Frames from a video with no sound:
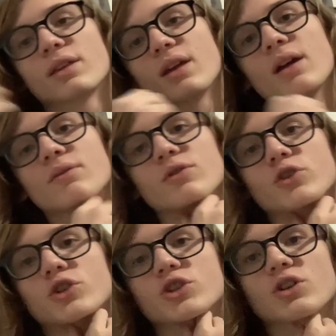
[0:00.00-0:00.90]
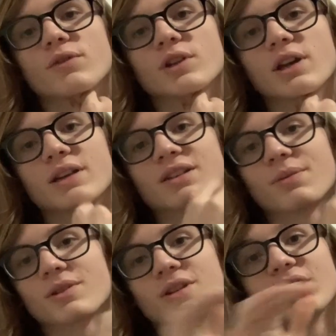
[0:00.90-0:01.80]
that for Shovel Knight,
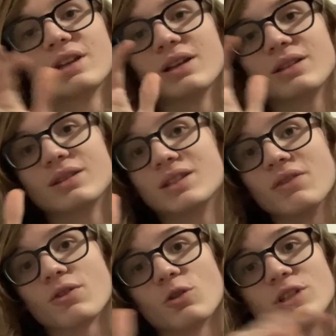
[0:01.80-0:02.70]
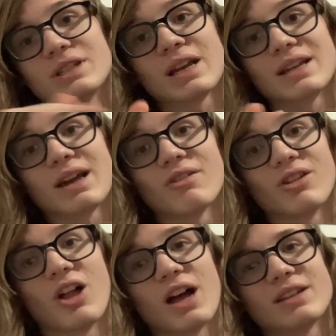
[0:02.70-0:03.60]
except difficulty taken down a
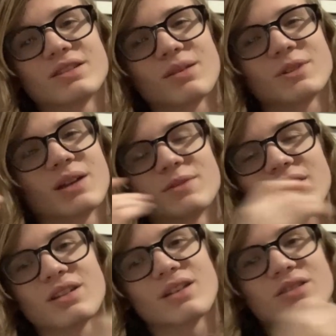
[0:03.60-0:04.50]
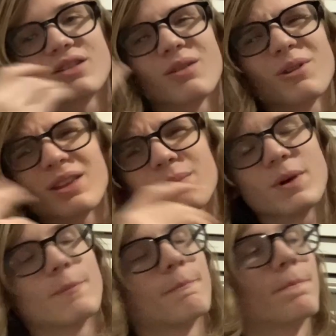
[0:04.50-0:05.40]
lot, and sometimes the deaths are like, really?
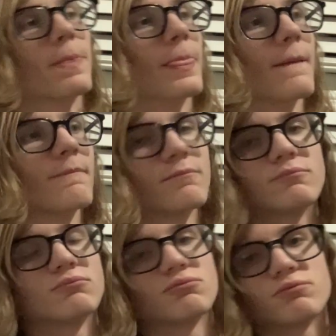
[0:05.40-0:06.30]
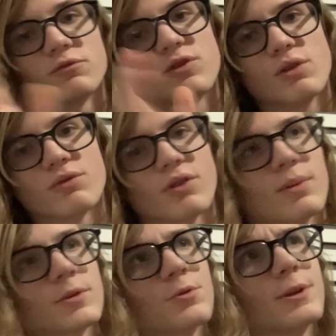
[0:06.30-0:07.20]
But few and far
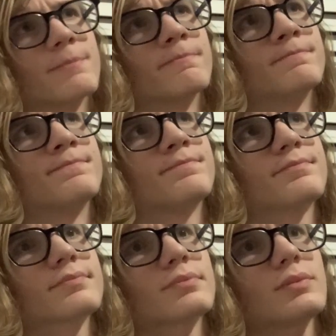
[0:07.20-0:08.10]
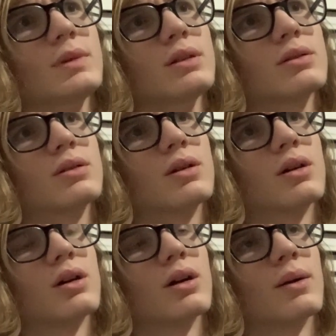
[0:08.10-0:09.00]
between.
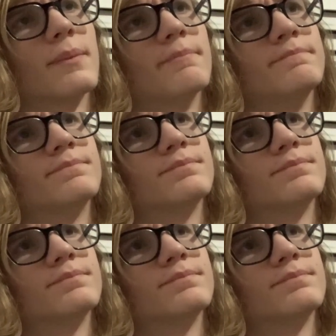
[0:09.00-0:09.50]
And